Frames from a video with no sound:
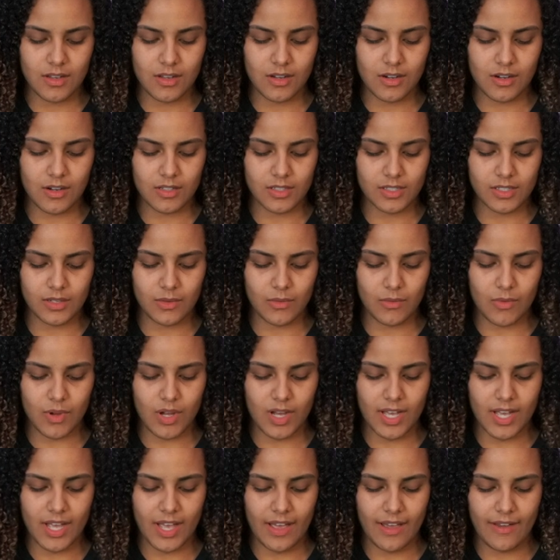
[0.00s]
Carson,
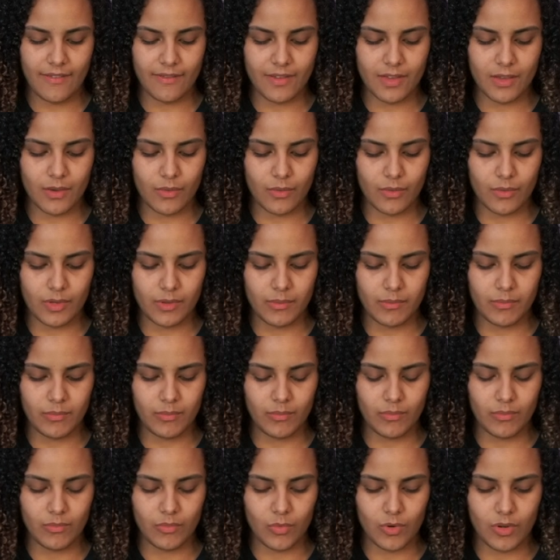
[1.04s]
why haven't we
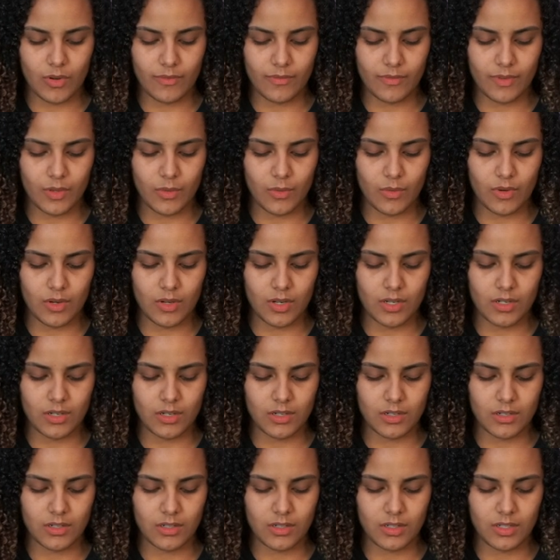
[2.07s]

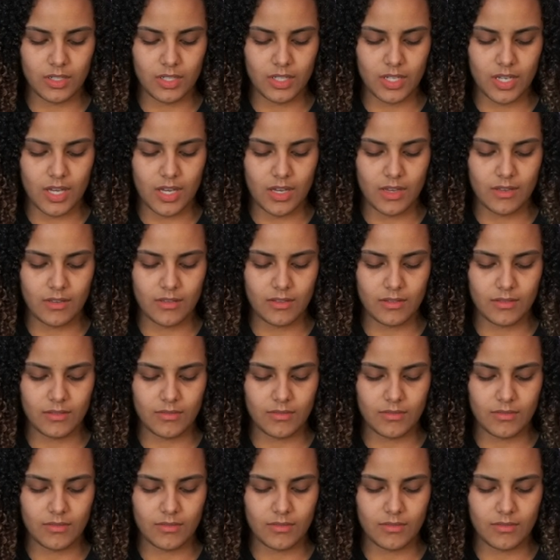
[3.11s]
1v1 yet?